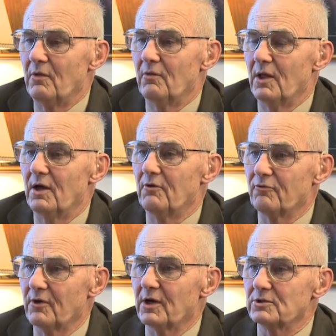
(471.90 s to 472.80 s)
that
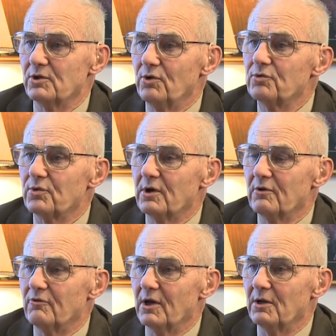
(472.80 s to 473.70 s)
affects nutrient
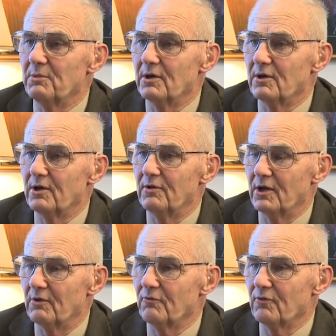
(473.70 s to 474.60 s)
availability
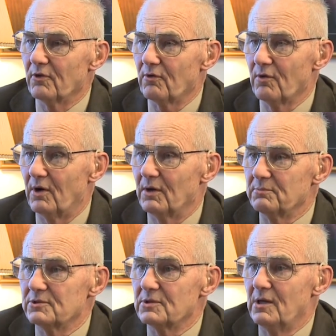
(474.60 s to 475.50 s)
then for the
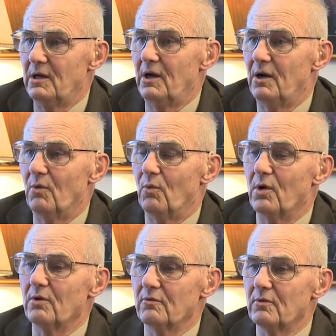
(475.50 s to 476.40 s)
crops.
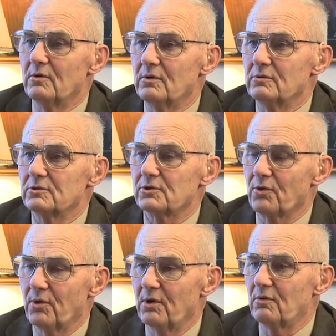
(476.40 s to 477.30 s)
One of those
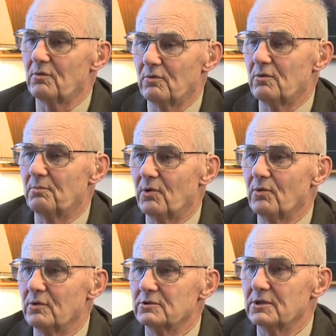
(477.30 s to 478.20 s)
critical
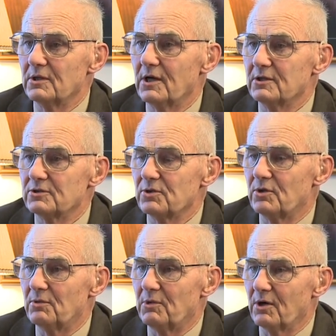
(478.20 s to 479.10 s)
components in that
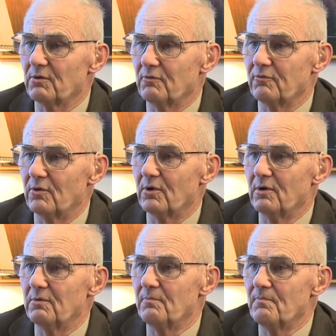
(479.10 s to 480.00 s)
soil microflora